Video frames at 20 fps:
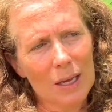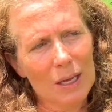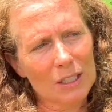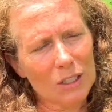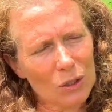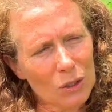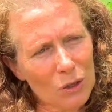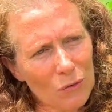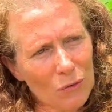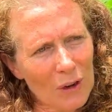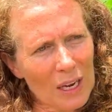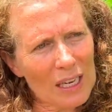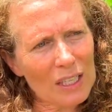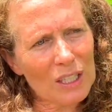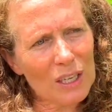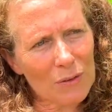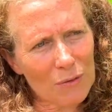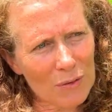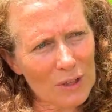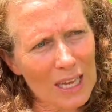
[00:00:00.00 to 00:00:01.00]
So the fair
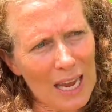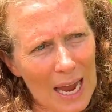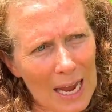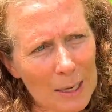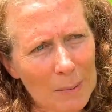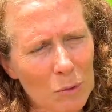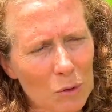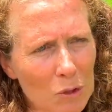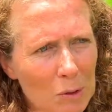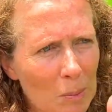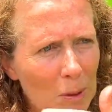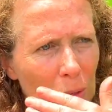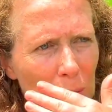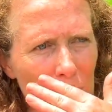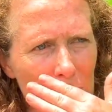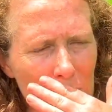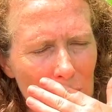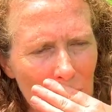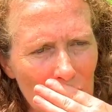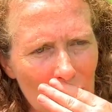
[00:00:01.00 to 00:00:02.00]
share for the animals, but
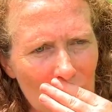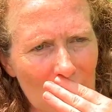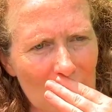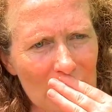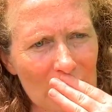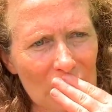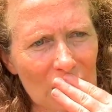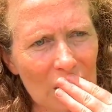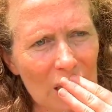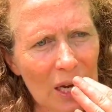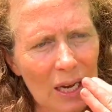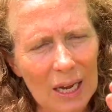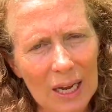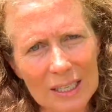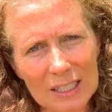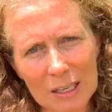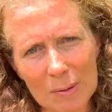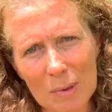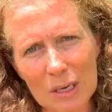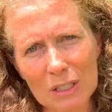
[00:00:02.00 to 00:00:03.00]
also fair share,
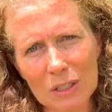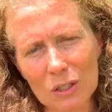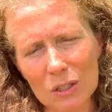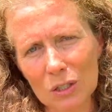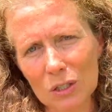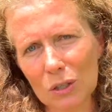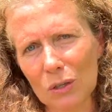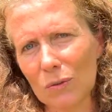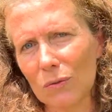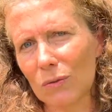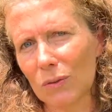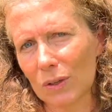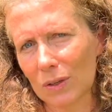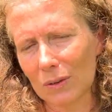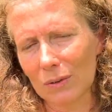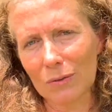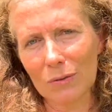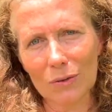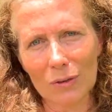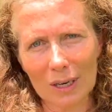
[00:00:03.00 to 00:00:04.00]
as I mentioned too,
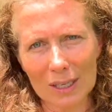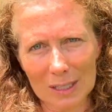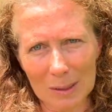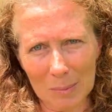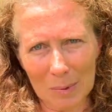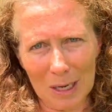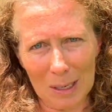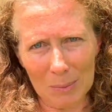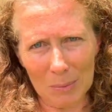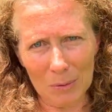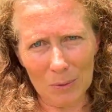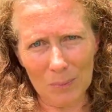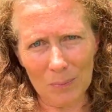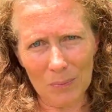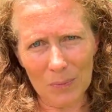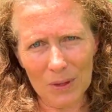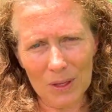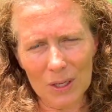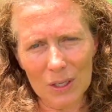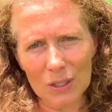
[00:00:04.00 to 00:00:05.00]
for other people.
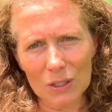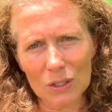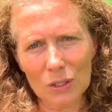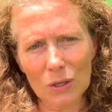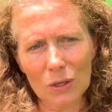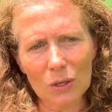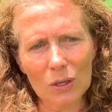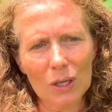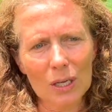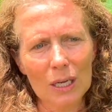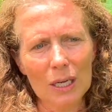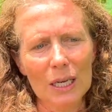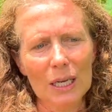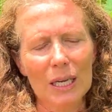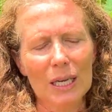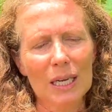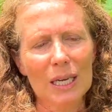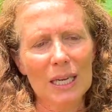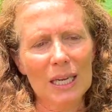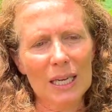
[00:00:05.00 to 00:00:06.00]
So,
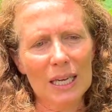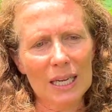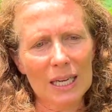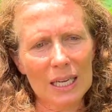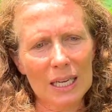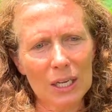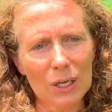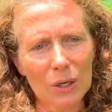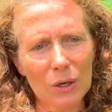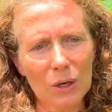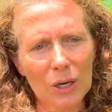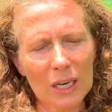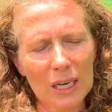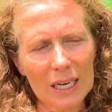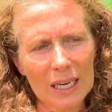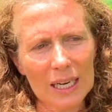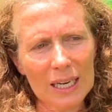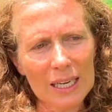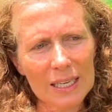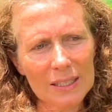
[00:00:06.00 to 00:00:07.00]

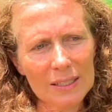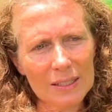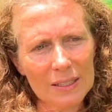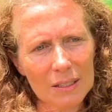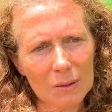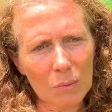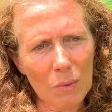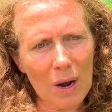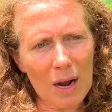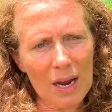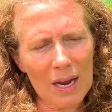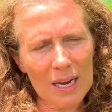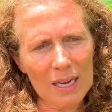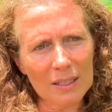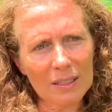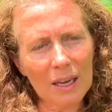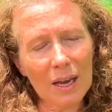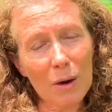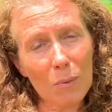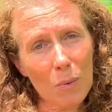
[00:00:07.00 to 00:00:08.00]

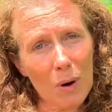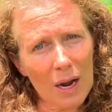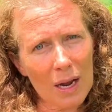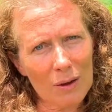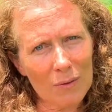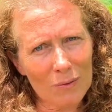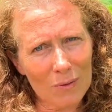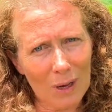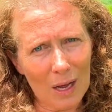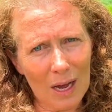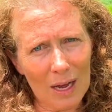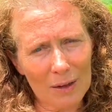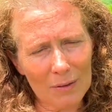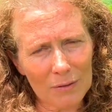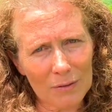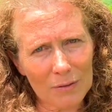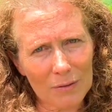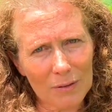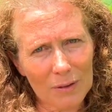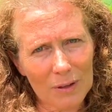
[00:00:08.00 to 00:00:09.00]
is our way of
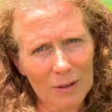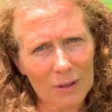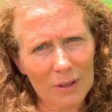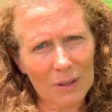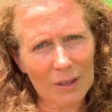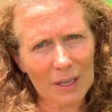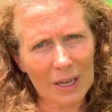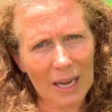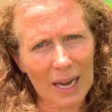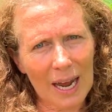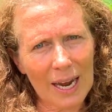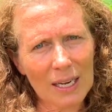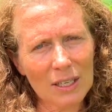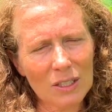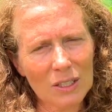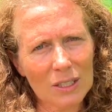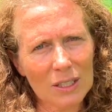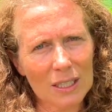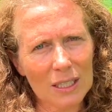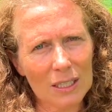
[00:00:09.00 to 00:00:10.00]
life
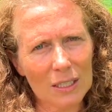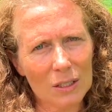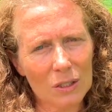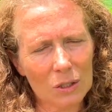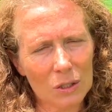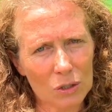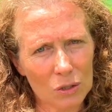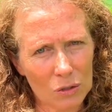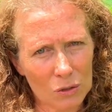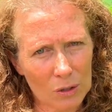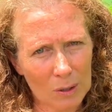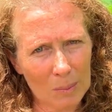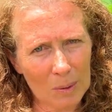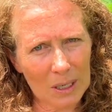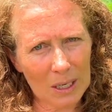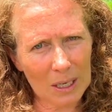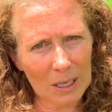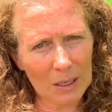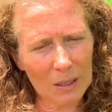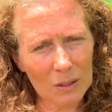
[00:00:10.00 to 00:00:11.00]
actually
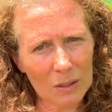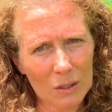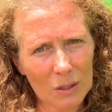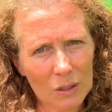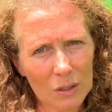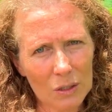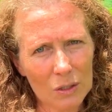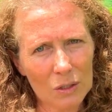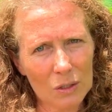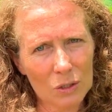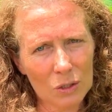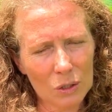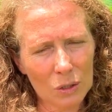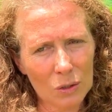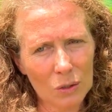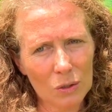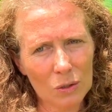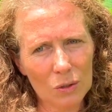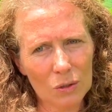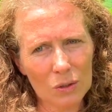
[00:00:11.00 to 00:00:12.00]
contributing
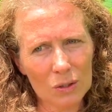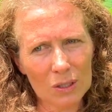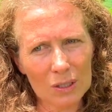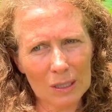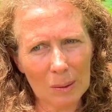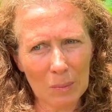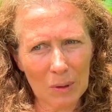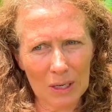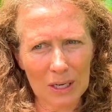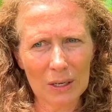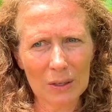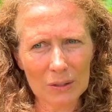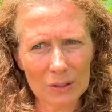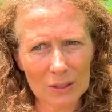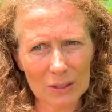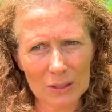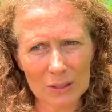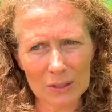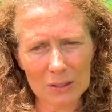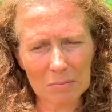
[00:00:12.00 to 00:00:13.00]
to someone
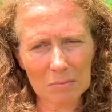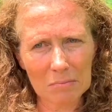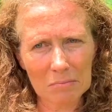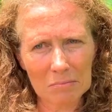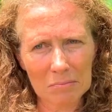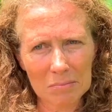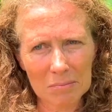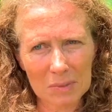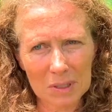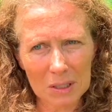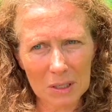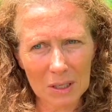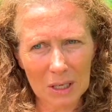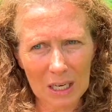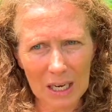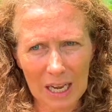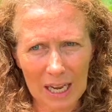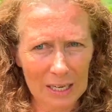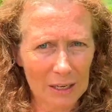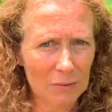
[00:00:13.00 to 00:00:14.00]
else's
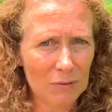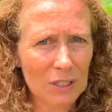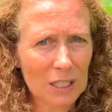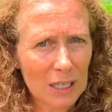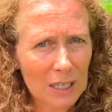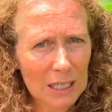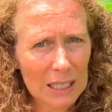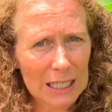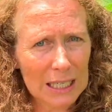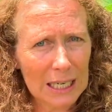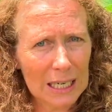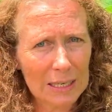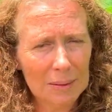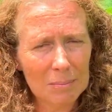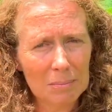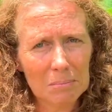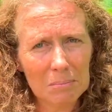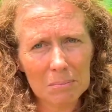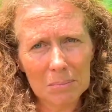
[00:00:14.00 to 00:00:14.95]
lack of dignity,